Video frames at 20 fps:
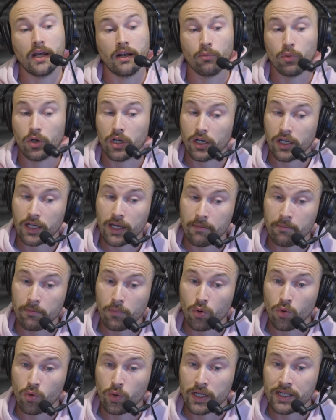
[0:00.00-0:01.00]
And we're going to get
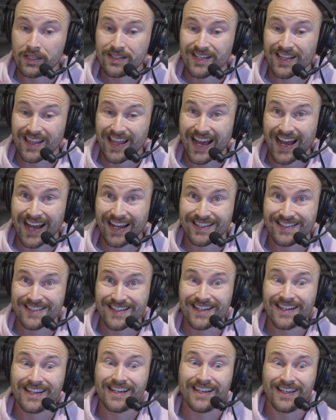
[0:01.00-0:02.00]
more into that
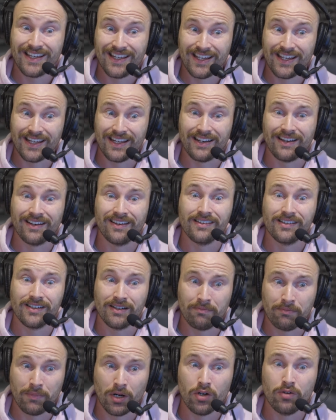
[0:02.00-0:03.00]
in a
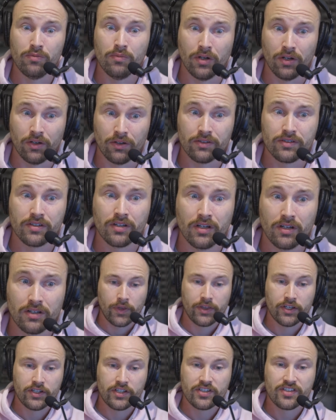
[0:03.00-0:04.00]
moment.
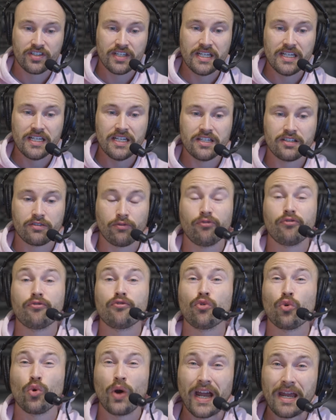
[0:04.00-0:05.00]
The disease
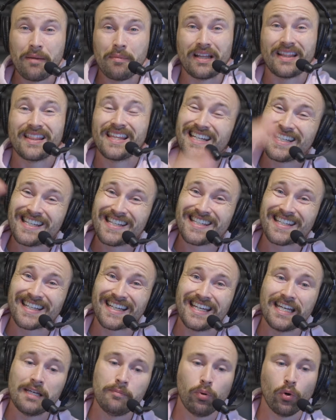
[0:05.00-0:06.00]
framing. This is the
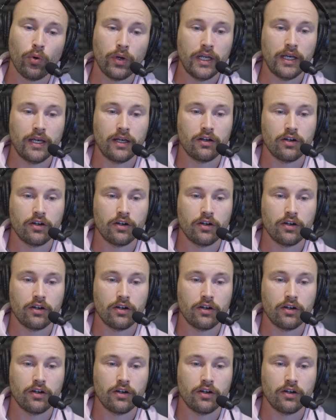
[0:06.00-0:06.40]
key point here,